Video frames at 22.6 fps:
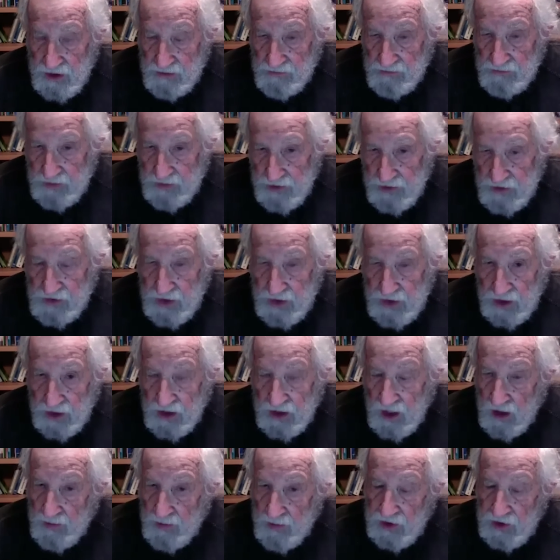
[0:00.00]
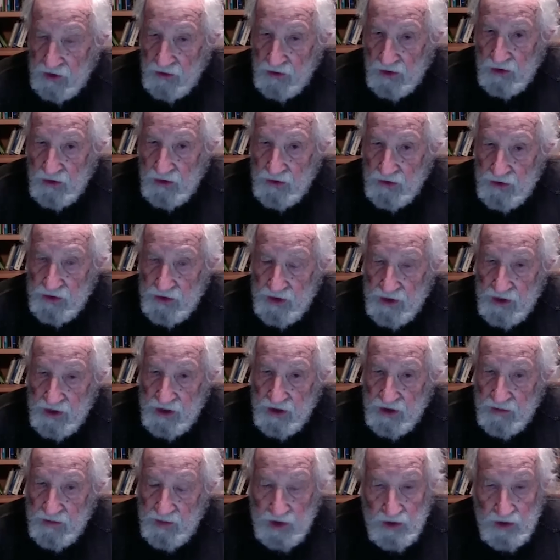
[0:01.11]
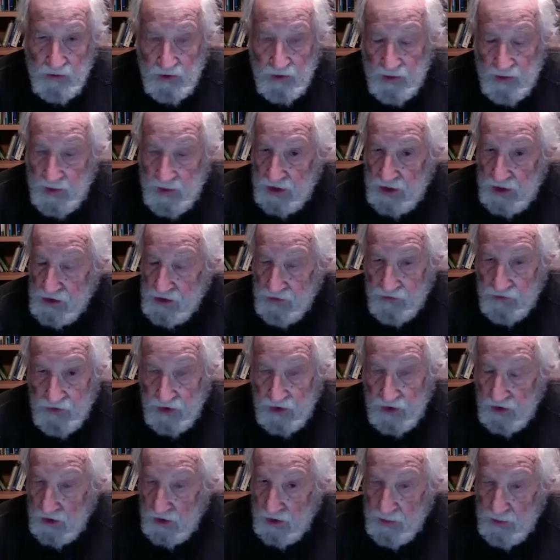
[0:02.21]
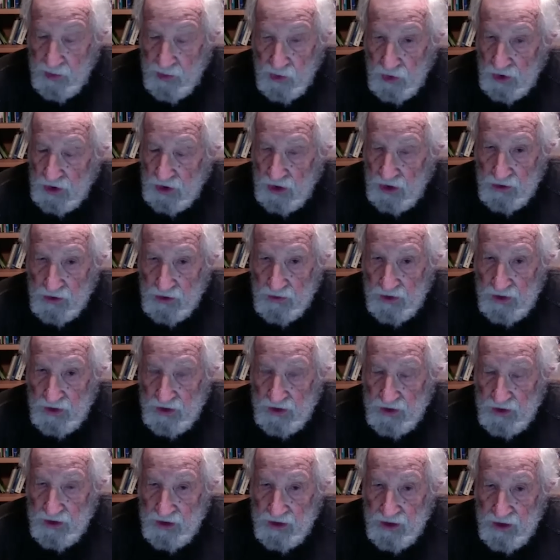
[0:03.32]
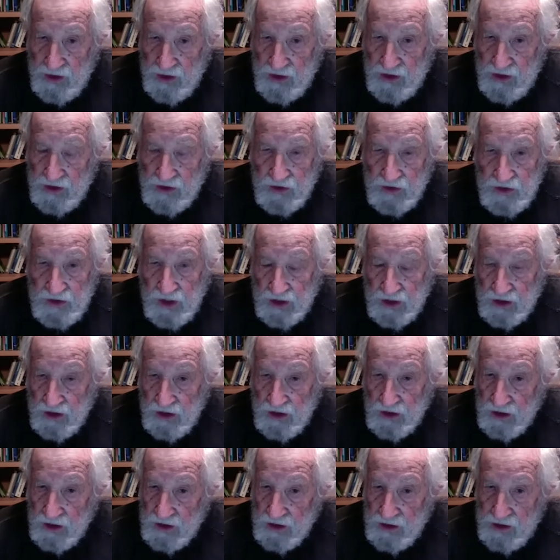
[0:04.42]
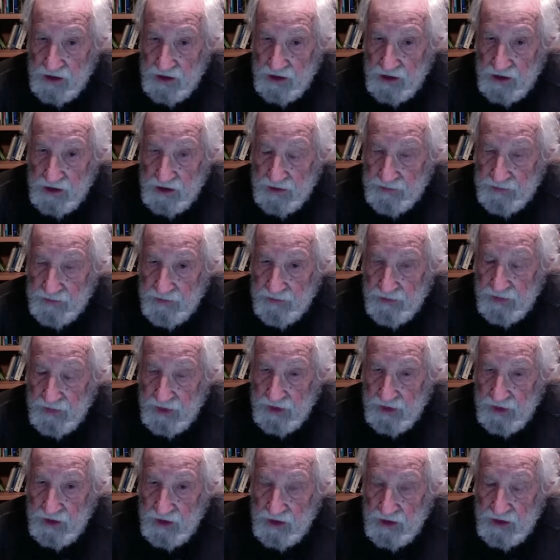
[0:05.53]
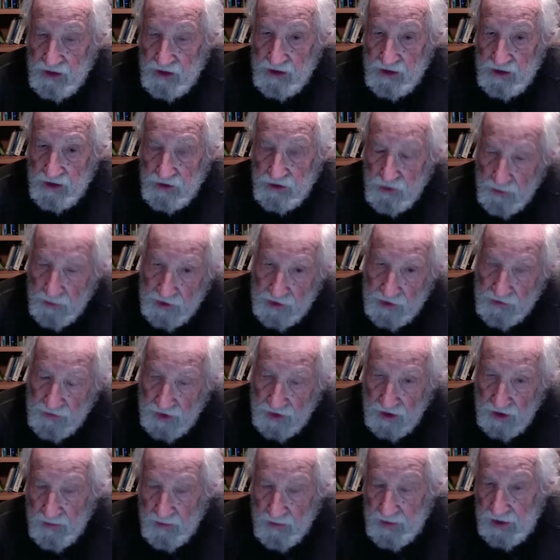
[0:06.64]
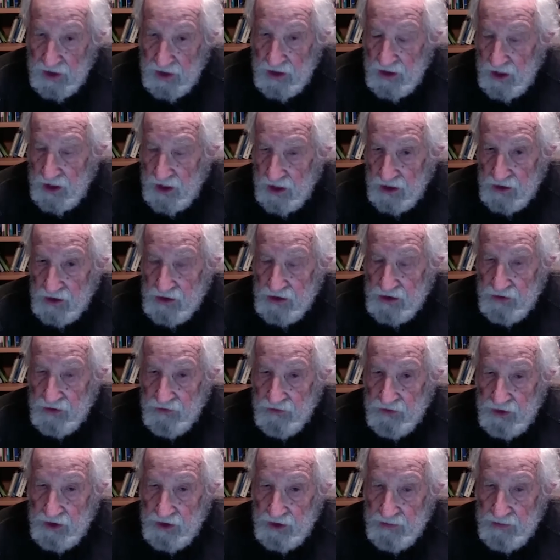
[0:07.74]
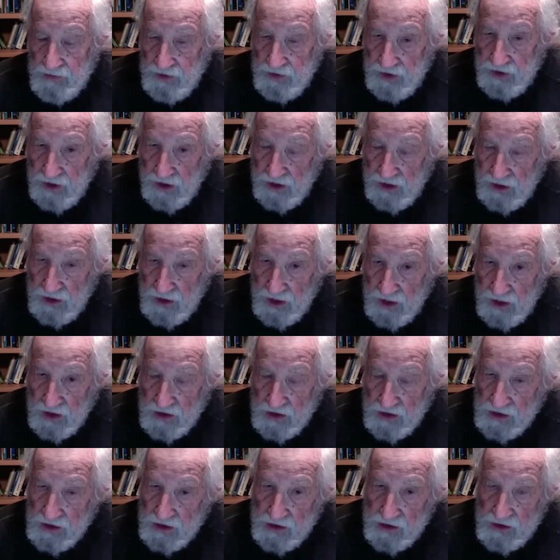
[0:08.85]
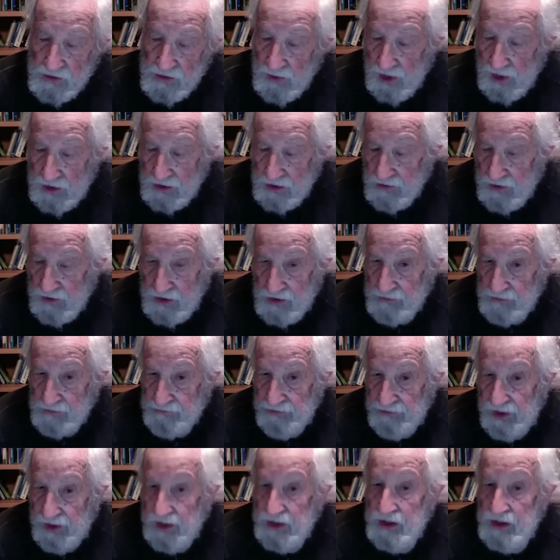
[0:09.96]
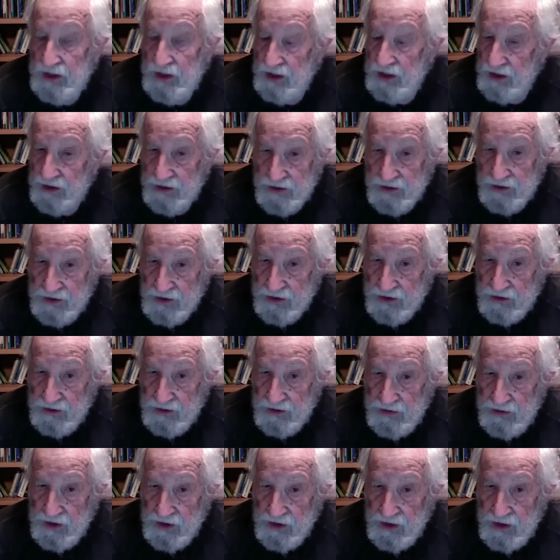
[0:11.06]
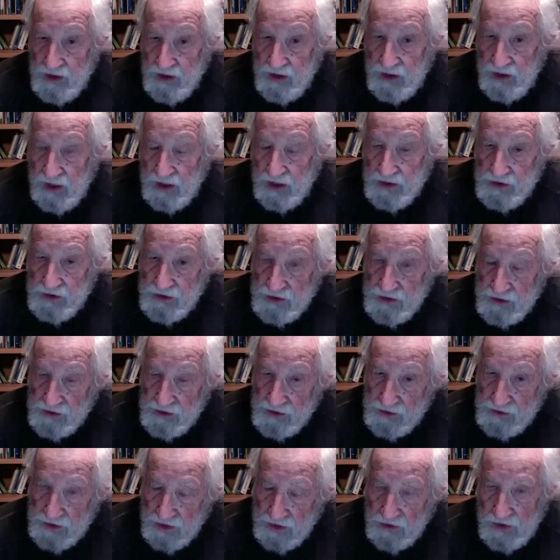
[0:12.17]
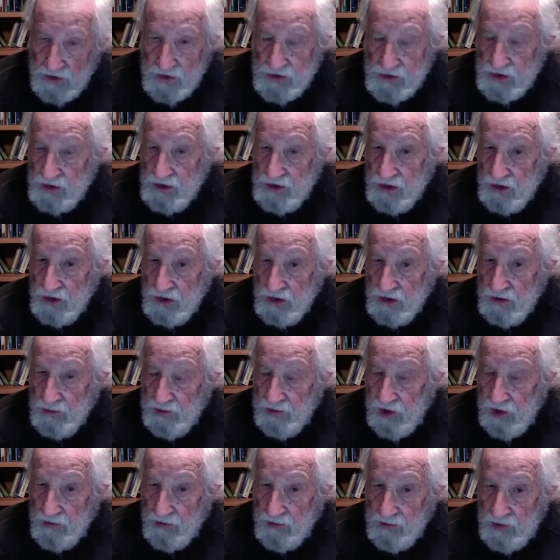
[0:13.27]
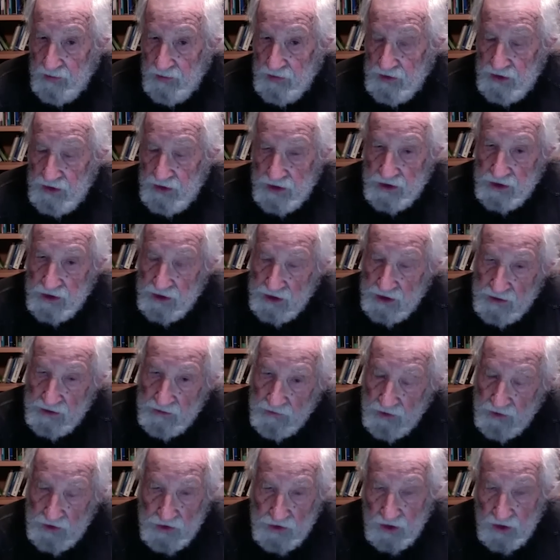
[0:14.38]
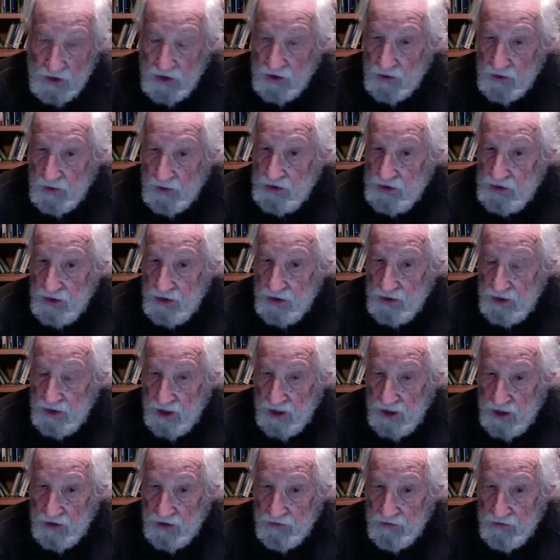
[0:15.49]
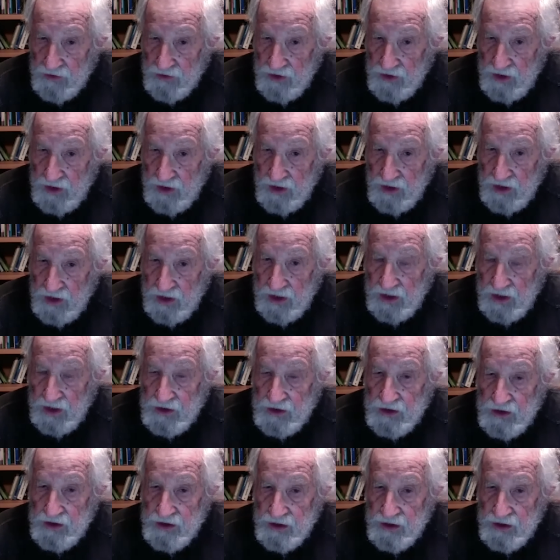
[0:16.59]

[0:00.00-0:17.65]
There's economic growth, but it remains a very poor country. You take a look at the Human Development Index of the United Nations, it's ranked around 90th or so, has serious internal problems that the richer countries don't have. If